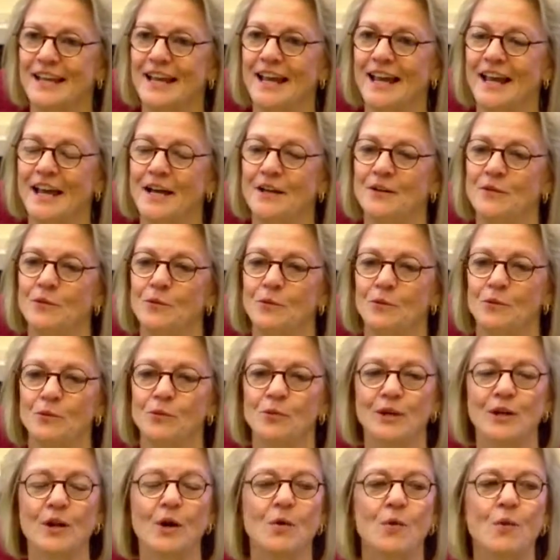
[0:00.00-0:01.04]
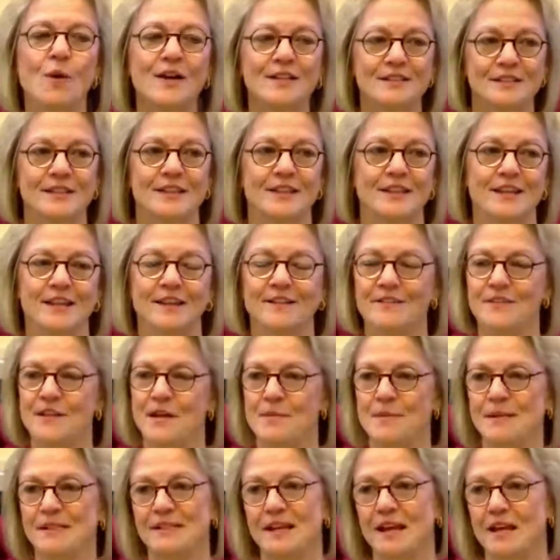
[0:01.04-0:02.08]
and we don't want to think of them
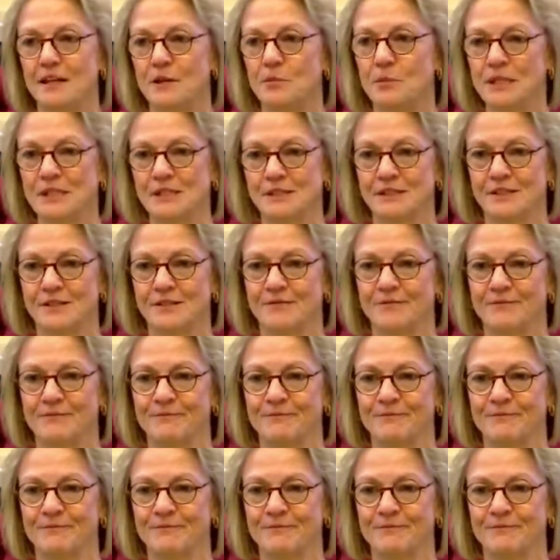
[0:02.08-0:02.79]
as enemies.